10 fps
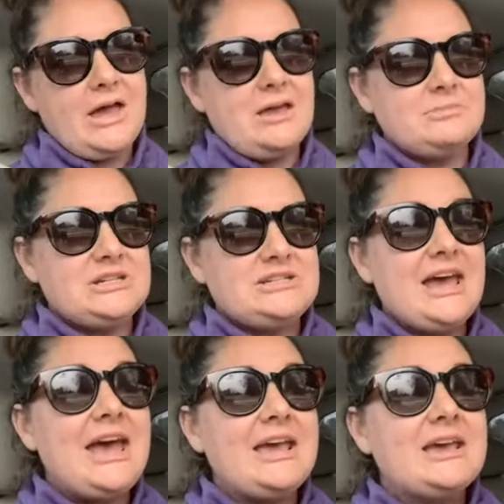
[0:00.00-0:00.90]
am
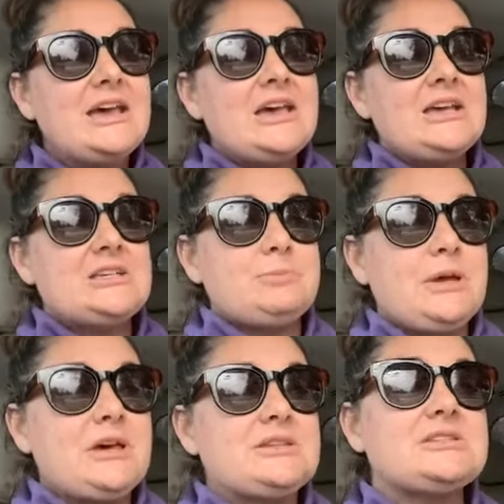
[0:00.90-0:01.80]
today is
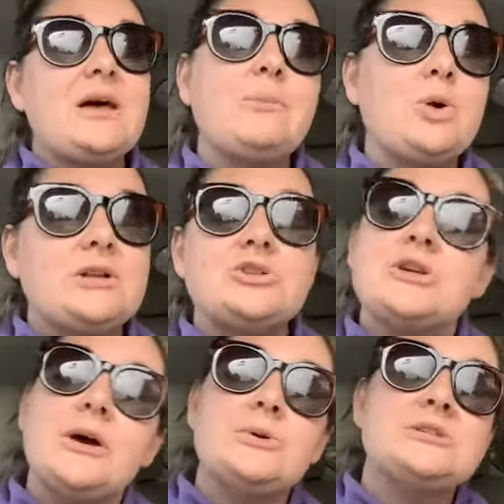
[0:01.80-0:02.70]
because someone
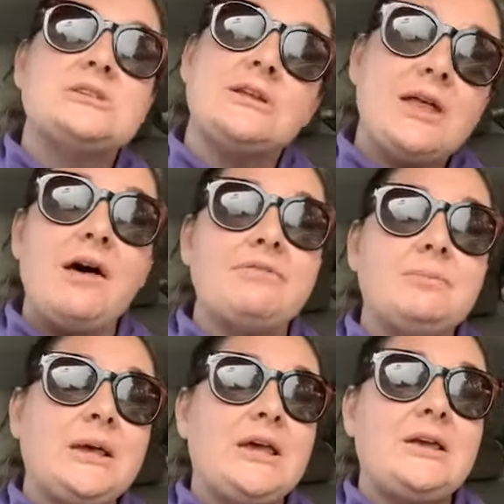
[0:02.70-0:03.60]
chose to love
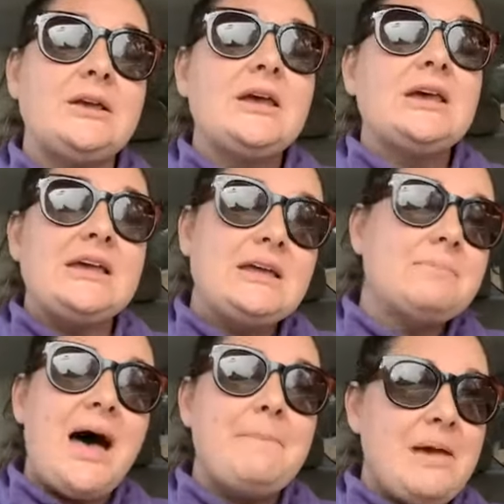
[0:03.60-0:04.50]
me in
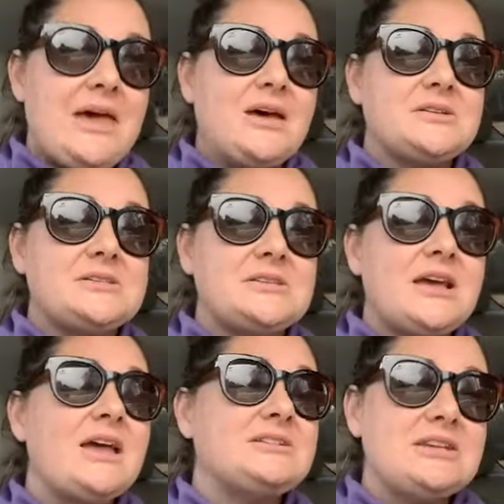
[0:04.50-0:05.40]
my mess
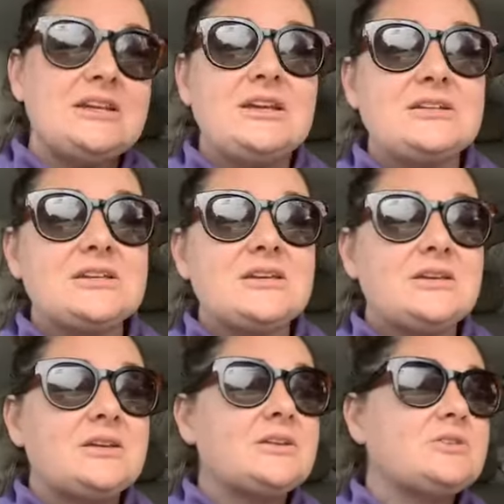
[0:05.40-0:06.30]
and didn't
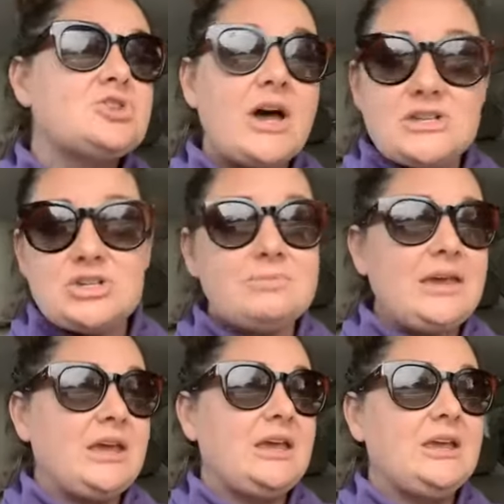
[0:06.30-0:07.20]
judge
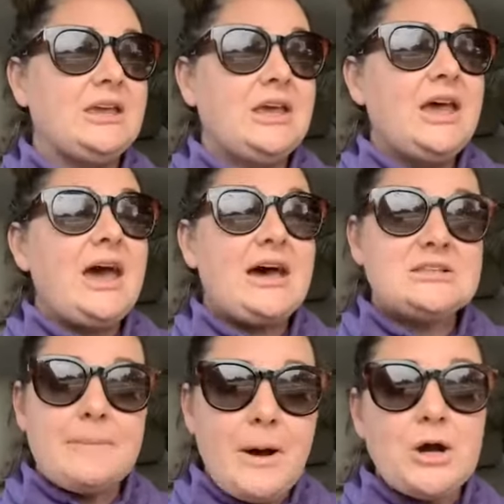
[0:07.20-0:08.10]
me
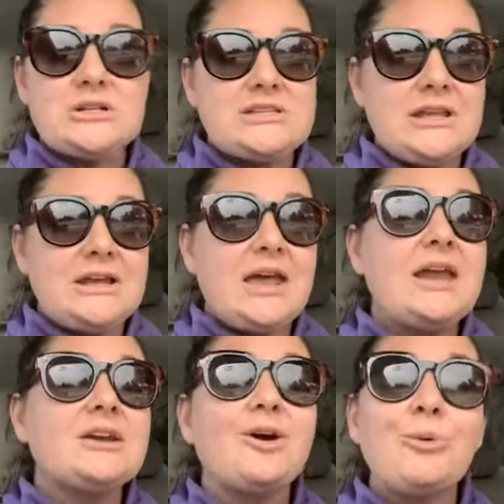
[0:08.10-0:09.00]
as a person
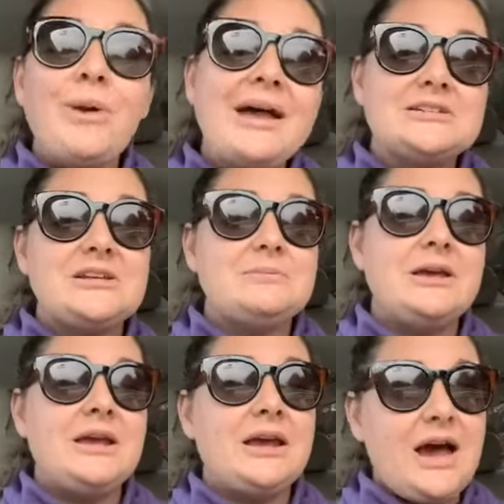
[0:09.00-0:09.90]
and corrected
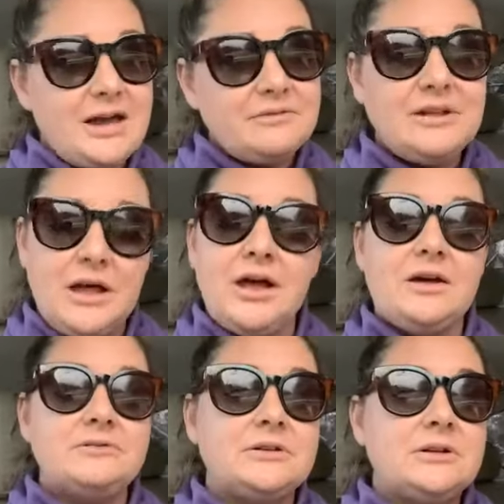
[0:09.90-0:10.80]
me out of
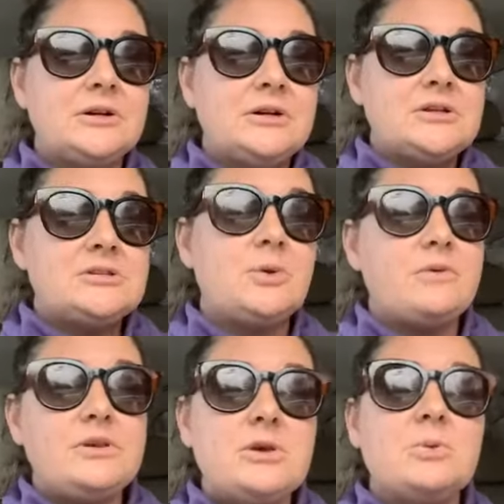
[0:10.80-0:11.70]
love. So
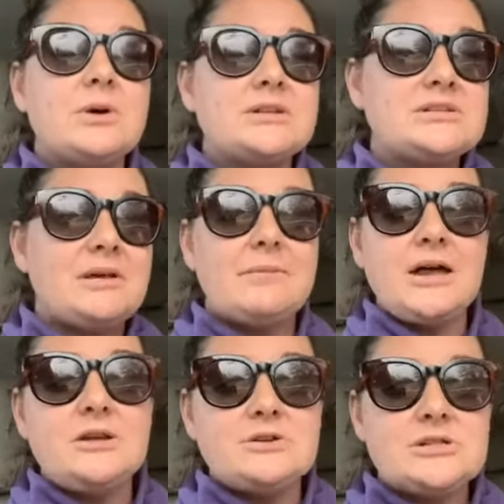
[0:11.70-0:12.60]
if you want
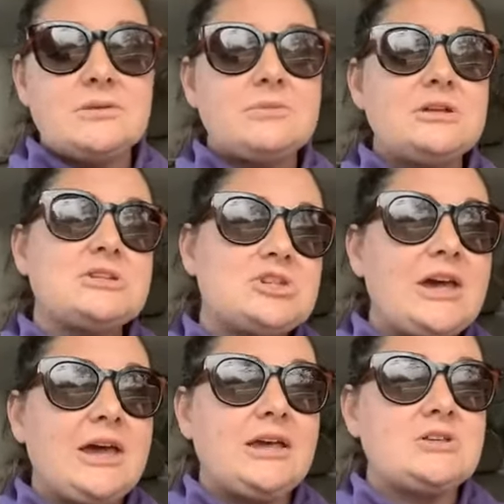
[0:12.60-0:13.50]
somebody or something to
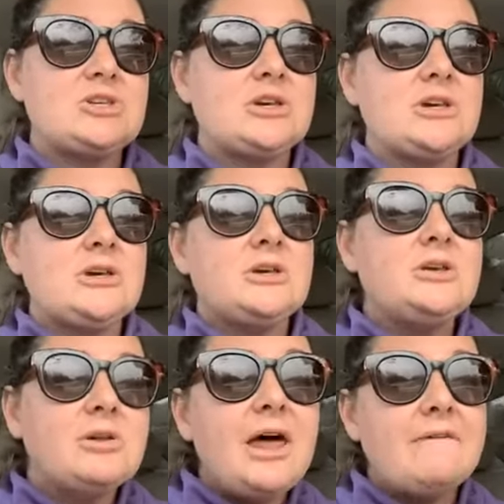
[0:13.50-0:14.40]
change,
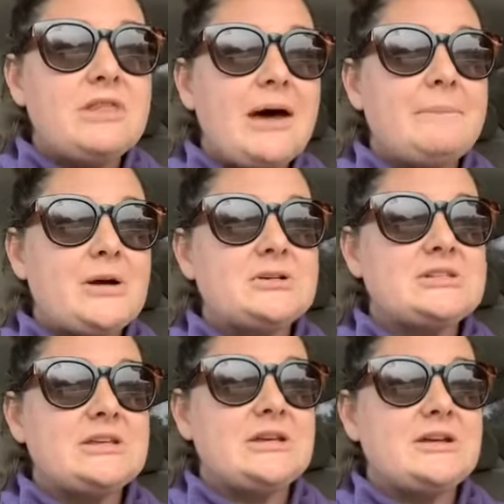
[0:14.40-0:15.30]
you love that
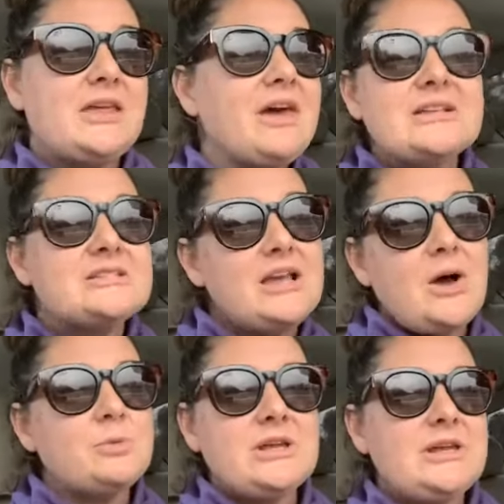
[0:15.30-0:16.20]
person. And that's the
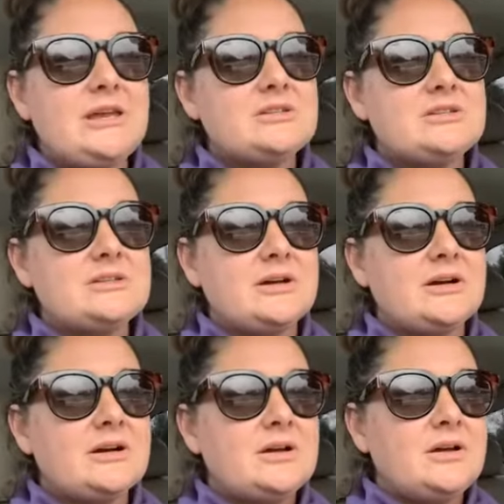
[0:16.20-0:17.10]
only
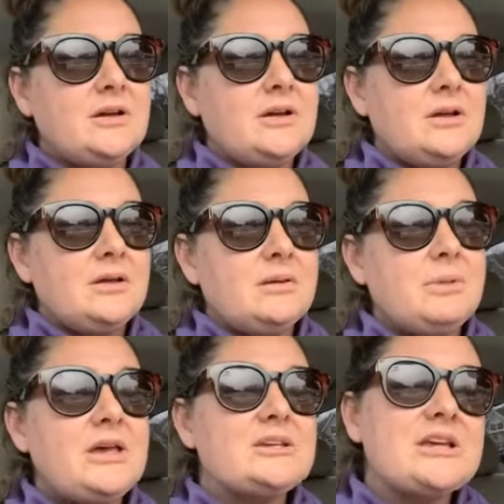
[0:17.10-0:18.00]
answer.
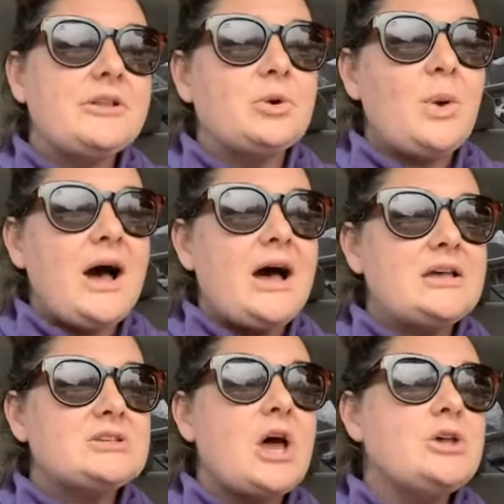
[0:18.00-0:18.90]
Because
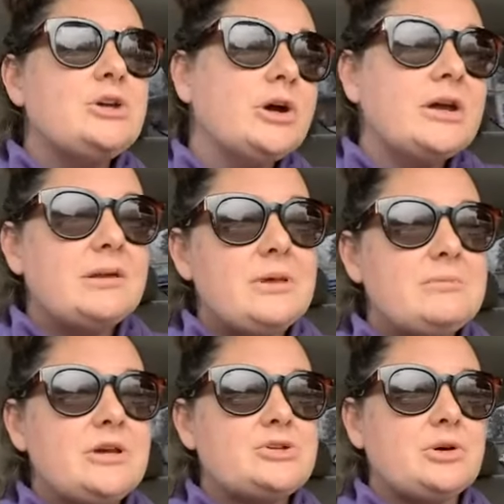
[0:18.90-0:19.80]
otherwise, you're going to be
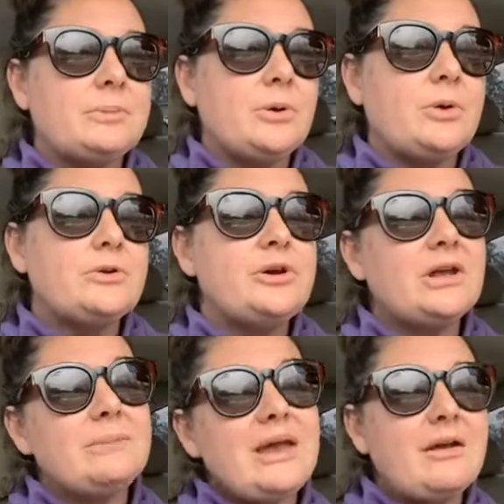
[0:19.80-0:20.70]
miserable. You're
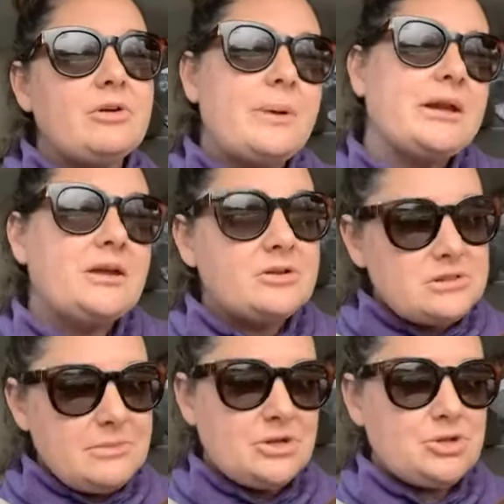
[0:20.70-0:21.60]
going to make everybody
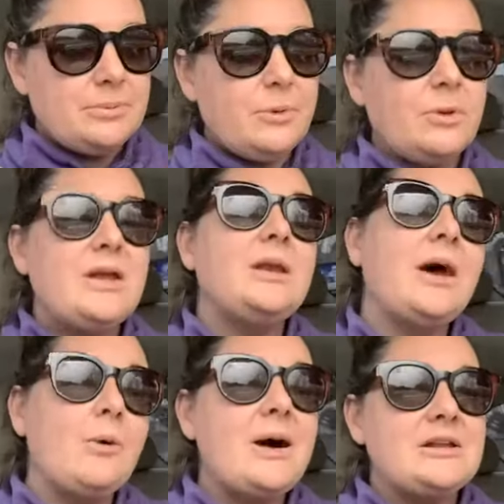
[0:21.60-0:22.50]
else miserable. And
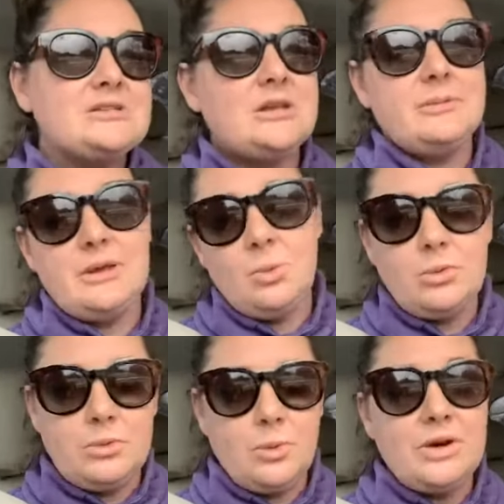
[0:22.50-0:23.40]
nobody's going to
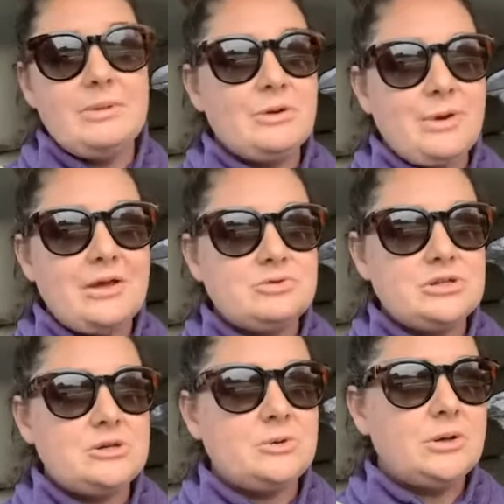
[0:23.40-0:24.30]
want to be around
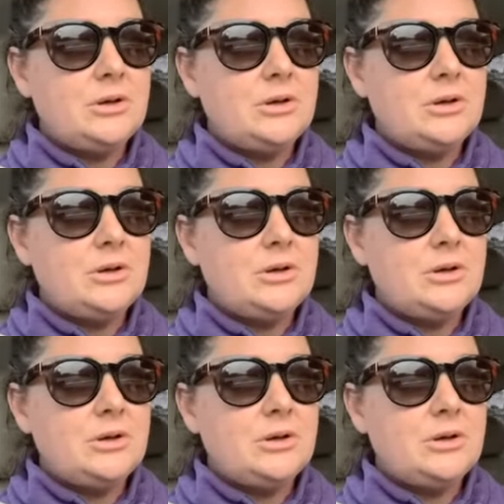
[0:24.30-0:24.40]
you.